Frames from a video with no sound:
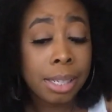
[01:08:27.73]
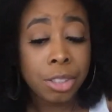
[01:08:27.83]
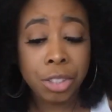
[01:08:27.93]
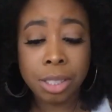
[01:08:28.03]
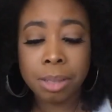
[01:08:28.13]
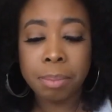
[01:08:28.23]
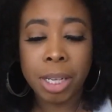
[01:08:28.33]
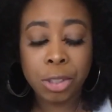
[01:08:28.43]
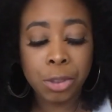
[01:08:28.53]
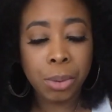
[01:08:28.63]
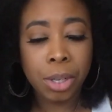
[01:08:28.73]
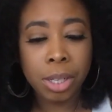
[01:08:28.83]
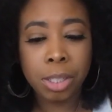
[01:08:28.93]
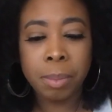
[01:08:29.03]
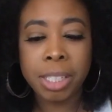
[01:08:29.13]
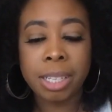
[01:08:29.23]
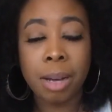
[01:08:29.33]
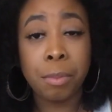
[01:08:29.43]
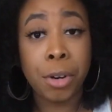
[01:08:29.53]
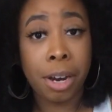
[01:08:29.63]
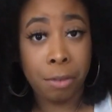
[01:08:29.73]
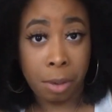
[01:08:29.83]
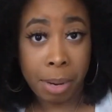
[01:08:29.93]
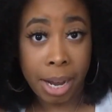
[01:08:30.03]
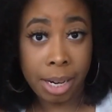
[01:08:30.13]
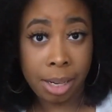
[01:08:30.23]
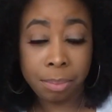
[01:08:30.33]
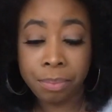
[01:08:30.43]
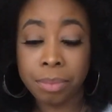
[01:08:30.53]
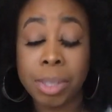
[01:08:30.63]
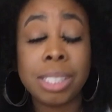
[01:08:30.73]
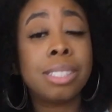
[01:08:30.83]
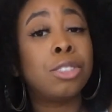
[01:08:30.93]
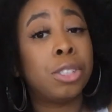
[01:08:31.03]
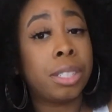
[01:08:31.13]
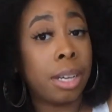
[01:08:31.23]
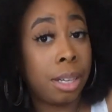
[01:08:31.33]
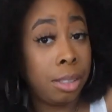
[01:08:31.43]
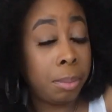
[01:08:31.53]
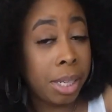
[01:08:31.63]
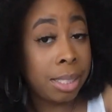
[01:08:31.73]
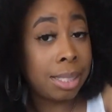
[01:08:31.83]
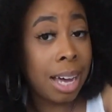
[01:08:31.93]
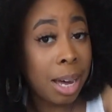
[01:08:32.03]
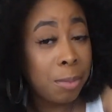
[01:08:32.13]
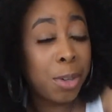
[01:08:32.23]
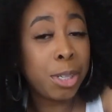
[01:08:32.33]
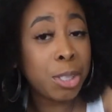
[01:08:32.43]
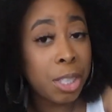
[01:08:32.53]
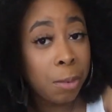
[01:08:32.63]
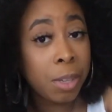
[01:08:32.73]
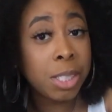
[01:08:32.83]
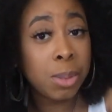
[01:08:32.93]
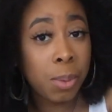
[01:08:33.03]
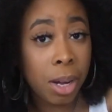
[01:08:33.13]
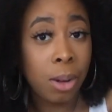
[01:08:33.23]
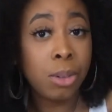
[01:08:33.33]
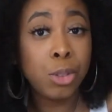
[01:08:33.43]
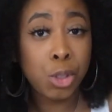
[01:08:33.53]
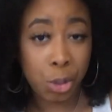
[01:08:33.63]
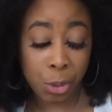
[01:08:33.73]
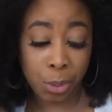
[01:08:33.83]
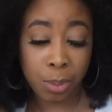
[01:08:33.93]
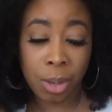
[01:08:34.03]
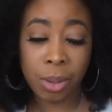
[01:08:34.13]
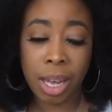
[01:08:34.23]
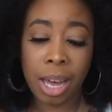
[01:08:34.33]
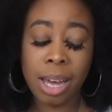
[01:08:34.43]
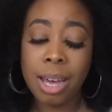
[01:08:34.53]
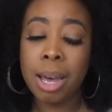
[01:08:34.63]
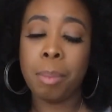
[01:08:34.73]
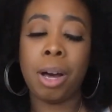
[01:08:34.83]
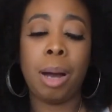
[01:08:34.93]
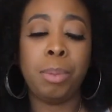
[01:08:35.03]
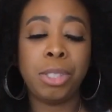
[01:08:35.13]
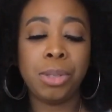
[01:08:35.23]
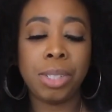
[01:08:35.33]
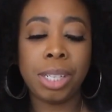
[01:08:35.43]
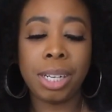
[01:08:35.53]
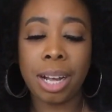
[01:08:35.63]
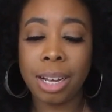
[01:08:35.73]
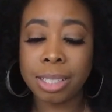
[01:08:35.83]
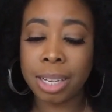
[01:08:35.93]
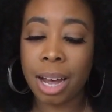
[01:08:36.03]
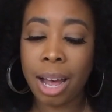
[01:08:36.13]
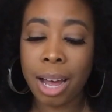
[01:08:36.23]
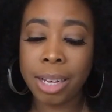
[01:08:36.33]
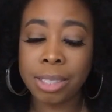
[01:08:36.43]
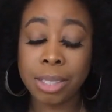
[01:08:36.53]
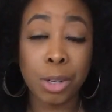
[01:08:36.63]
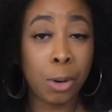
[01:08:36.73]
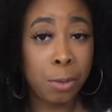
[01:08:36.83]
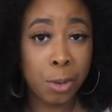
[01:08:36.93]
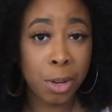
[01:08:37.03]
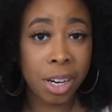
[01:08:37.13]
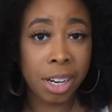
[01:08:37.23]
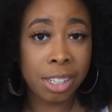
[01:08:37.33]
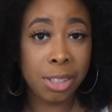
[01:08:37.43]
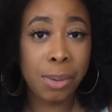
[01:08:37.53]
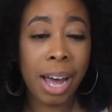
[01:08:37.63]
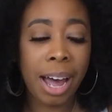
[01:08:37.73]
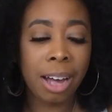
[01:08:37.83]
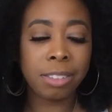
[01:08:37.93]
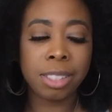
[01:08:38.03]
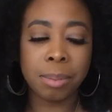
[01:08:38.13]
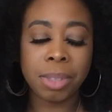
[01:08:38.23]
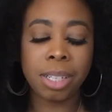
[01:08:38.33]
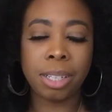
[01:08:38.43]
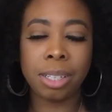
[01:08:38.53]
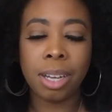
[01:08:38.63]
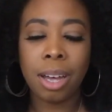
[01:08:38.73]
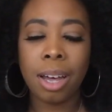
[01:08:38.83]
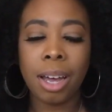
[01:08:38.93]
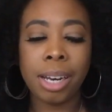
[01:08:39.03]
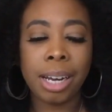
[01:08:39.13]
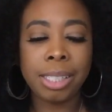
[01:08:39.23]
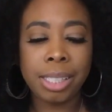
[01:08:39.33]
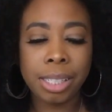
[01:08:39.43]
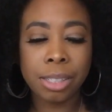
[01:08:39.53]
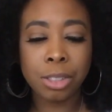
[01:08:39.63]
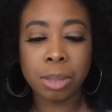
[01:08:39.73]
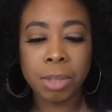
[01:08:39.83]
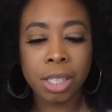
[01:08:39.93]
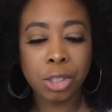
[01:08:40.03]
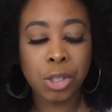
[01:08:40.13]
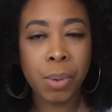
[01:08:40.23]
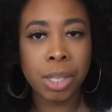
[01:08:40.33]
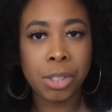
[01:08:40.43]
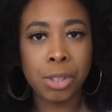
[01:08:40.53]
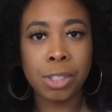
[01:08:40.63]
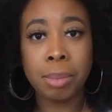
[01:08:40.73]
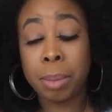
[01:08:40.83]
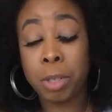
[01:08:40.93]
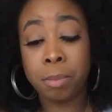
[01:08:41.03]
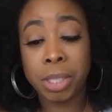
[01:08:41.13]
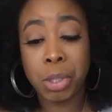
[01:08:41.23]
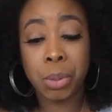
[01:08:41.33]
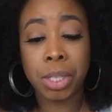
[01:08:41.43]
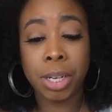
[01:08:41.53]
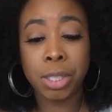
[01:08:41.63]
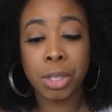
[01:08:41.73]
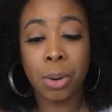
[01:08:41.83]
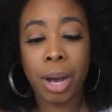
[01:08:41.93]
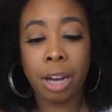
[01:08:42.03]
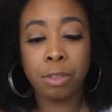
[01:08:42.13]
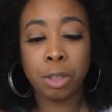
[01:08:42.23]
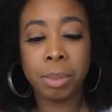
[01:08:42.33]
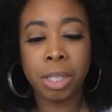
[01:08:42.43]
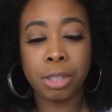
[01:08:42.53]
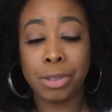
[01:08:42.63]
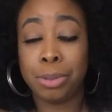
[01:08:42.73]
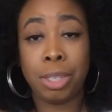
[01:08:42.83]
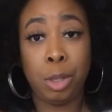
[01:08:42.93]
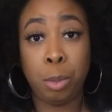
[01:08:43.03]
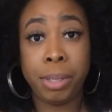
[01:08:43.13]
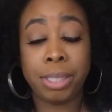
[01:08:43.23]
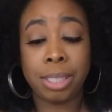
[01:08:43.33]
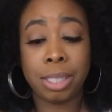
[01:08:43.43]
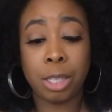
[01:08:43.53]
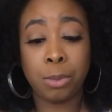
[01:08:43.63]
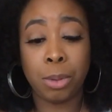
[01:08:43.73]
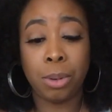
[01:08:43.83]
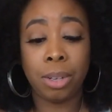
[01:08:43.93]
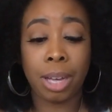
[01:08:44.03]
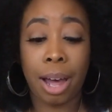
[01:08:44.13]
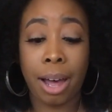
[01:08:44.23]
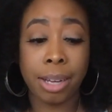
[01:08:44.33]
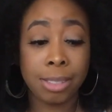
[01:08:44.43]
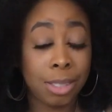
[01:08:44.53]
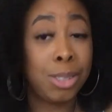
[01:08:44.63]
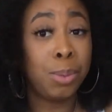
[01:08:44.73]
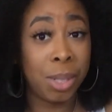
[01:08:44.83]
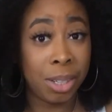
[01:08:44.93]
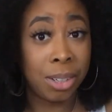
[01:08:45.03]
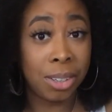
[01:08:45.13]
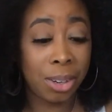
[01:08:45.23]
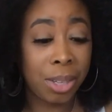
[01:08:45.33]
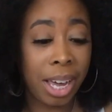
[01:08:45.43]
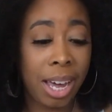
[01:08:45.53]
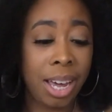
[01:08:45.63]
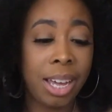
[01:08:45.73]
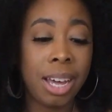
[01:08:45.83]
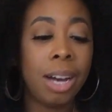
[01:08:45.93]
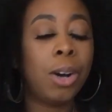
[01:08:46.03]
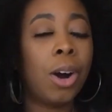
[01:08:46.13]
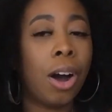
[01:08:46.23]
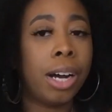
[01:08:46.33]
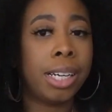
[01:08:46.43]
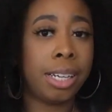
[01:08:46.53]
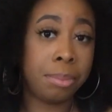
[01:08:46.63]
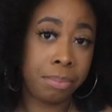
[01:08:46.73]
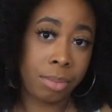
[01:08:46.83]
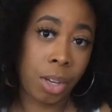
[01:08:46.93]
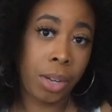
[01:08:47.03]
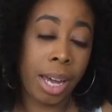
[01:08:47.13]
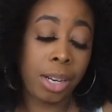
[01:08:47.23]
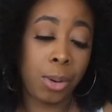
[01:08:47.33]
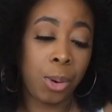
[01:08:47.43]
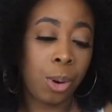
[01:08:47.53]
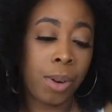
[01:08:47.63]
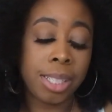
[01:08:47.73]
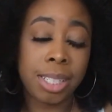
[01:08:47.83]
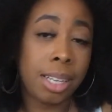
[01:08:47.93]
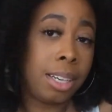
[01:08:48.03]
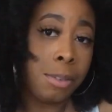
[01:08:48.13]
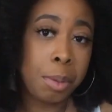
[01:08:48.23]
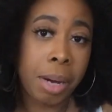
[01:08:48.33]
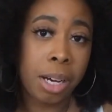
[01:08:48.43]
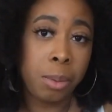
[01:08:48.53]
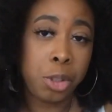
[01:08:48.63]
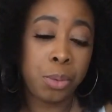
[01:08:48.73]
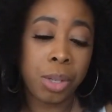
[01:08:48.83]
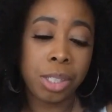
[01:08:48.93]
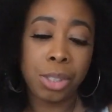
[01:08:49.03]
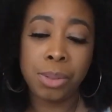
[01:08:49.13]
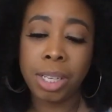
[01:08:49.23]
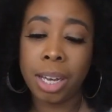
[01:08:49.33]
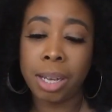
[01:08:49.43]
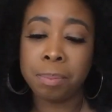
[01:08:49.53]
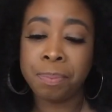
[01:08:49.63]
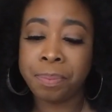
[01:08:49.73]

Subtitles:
Just make sure you make time for everybody. Make sure you make time for yourself as well, too, okay? But Opportunity Knocks, guys. Go for it. You have something, an idea or something that you want to do, and maybe you've been too scared to go after it because you don't think you'll be successful. Guys, you will, okay? Guard it, okay? Don't go around telling everybody what you want to do yet.